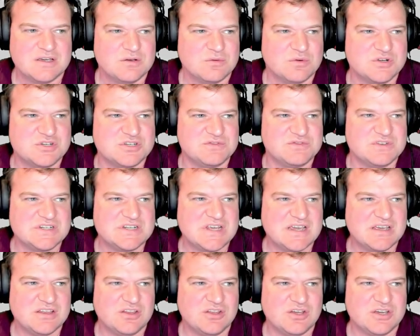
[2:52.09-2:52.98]
Which, if you
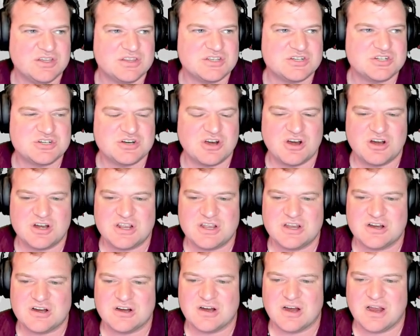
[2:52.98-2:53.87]
take a look at the chart
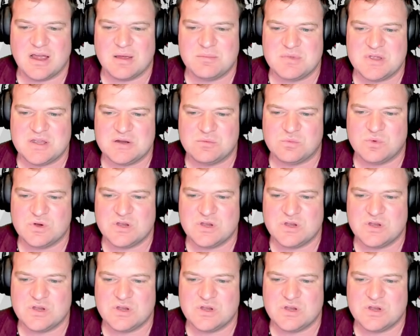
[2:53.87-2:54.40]
here, I mean,